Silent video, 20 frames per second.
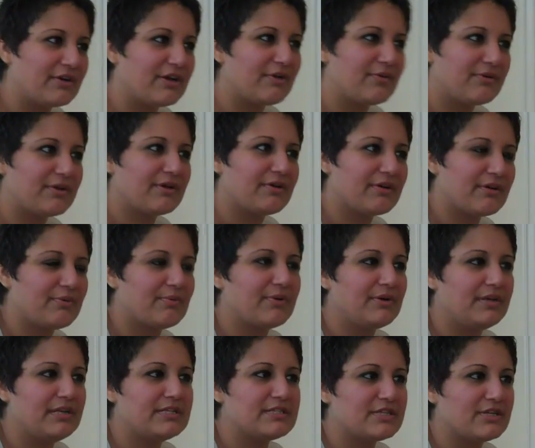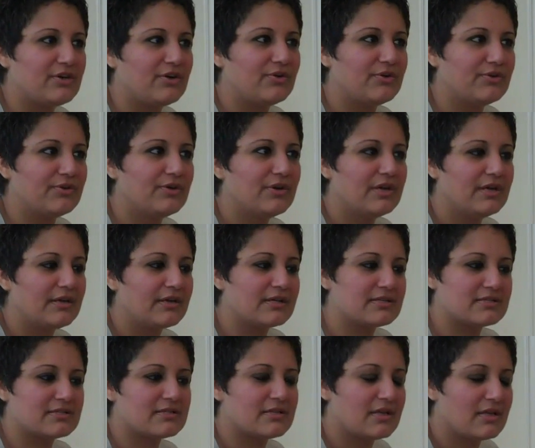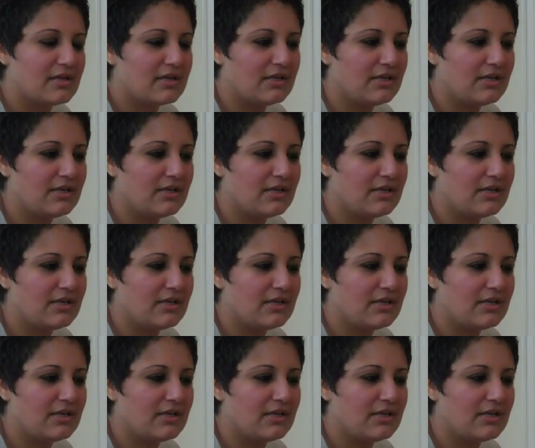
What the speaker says: okay, we need to go because,